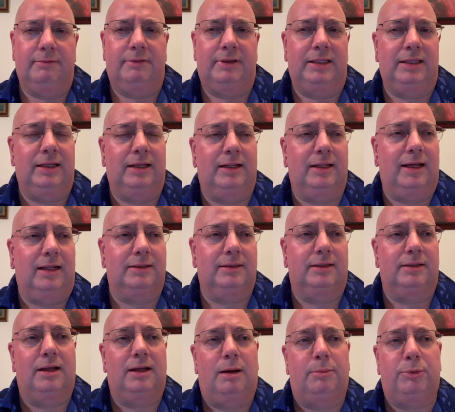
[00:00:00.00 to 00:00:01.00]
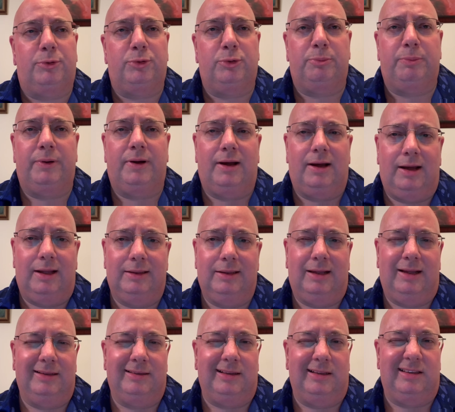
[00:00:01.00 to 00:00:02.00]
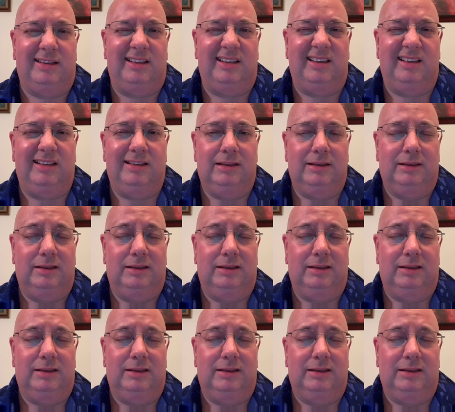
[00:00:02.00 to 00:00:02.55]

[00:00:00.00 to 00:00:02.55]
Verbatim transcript: Vinyanata, Namrupa anatati,